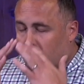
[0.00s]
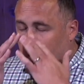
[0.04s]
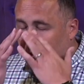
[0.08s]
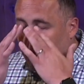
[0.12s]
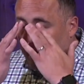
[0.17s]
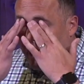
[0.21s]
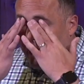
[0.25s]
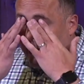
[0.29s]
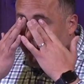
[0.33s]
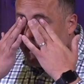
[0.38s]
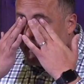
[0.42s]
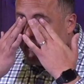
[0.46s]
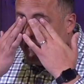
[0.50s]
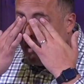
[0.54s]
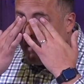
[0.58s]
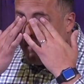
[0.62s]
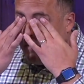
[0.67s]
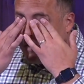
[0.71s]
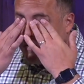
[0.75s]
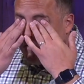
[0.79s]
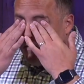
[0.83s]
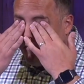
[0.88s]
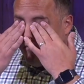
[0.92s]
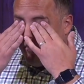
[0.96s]
In these
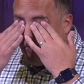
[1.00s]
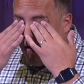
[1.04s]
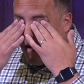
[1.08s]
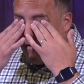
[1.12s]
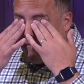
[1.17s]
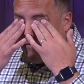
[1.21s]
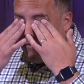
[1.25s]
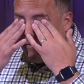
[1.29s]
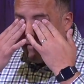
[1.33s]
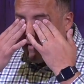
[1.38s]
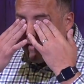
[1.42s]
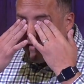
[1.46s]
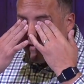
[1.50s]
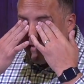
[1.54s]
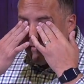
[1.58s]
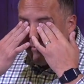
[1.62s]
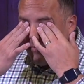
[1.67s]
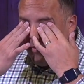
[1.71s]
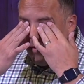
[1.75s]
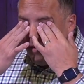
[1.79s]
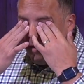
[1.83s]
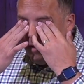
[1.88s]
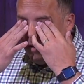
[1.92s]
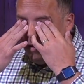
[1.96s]
moments before I voice the
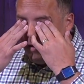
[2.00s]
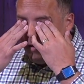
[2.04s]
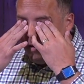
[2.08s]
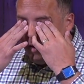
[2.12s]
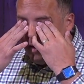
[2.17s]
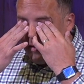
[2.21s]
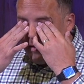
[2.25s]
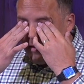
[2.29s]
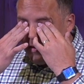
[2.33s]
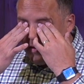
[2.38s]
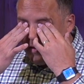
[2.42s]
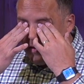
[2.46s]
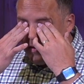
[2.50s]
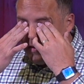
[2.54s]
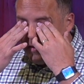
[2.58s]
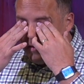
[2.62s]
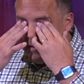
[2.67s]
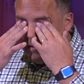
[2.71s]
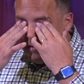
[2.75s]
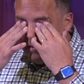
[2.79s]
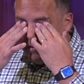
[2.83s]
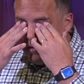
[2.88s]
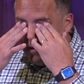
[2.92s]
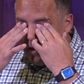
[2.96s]
prayer, I just
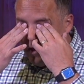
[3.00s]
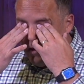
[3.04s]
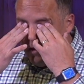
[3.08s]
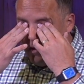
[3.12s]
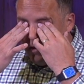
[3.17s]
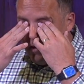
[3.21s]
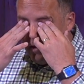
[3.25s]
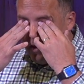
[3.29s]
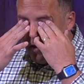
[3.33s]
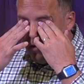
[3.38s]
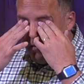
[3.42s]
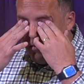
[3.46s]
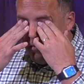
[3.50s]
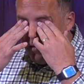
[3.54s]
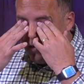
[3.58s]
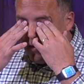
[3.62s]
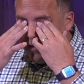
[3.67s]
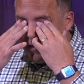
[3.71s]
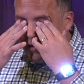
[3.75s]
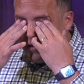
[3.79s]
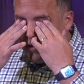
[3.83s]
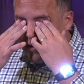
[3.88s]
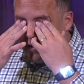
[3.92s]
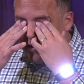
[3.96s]
I want to
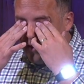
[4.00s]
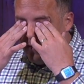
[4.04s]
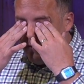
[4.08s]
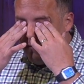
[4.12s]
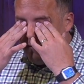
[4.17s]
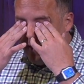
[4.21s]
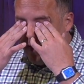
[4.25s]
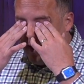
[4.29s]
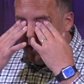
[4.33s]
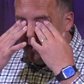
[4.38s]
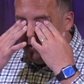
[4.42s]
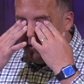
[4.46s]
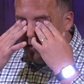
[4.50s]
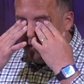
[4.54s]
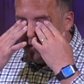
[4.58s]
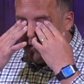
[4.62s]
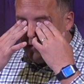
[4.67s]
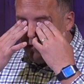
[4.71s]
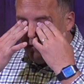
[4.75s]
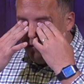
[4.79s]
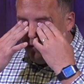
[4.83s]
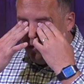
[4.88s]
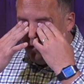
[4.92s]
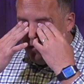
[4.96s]
just invite those
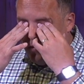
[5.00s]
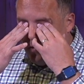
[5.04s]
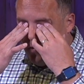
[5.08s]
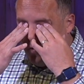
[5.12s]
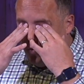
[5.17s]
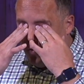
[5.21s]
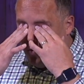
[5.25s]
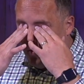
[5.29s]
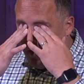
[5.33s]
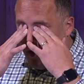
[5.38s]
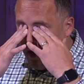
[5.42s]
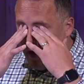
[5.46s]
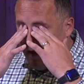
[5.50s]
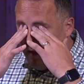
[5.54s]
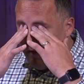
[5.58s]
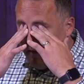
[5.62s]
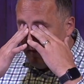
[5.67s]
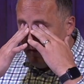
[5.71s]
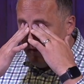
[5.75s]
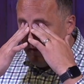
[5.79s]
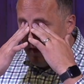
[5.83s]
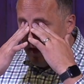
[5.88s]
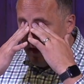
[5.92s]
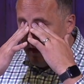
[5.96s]
of you who have
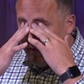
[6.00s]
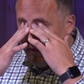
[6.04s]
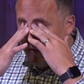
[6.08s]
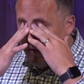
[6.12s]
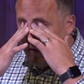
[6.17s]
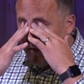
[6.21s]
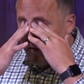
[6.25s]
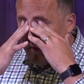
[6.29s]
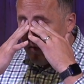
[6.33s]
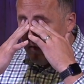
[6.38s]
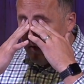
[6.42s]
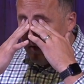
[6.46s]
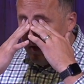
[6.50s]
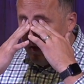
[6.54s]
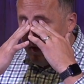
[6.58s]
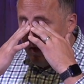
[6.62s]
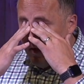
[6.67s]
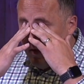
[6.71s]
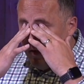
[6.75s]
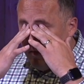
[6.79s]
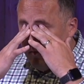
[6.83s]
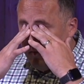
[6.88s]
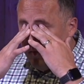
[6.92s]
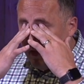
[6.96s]
never
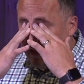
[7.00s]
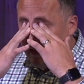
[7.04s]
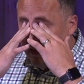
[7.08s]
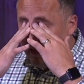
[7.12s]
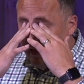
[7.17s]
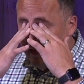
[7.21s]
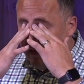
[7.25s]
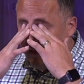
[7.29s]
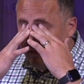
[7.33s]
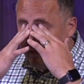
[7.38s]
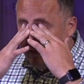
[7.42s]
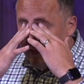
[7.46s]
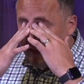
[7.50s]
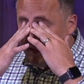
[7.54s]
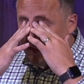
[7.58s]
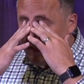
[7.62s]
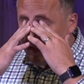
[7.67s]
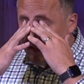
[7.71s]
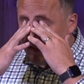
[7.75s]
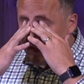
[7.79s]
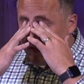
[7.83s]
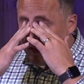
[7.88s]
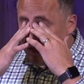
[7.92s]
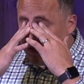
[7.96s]
believed in
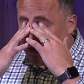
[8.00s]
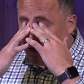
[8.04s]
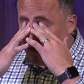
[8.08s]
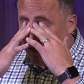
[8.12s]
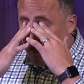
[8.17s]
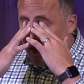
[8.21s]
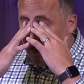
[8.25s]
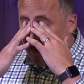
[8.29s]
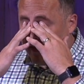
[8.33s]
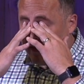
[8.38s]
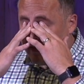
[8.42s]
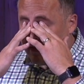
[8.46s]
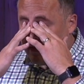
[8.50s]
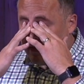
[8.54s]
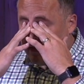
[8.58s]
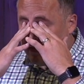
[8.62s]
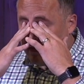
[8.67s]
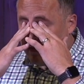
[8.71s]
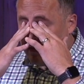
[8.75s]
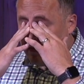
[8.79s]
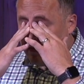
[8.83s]
Jesus Christ,